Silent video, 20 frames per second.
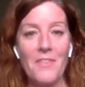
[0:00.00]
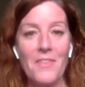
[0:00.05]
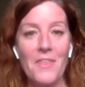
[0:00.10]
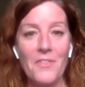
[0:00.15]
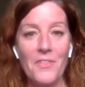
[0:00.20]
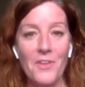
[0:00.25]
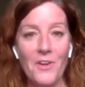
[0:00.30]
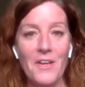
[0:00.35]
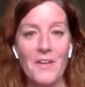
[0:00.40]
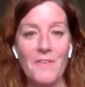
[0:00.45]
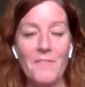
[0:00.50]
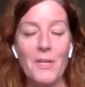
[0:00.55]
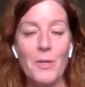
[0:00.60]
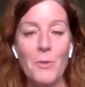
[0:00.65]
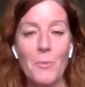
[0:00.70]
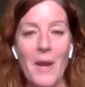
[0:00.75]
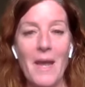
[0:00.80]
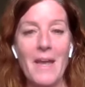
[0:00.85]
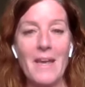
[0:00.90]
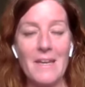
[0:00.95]
that they're giving
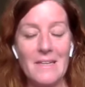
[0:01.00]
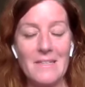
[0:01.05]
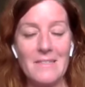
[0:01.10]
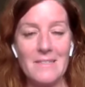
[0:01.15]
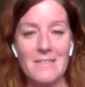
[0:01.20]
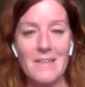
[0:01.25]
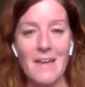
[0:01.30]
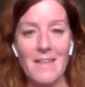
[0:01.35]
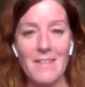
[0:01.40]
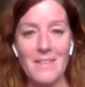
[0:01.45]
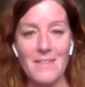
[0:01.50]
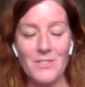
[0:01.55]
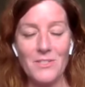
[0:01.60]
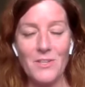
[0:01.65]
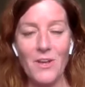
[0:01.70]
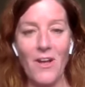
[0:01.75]
away inside this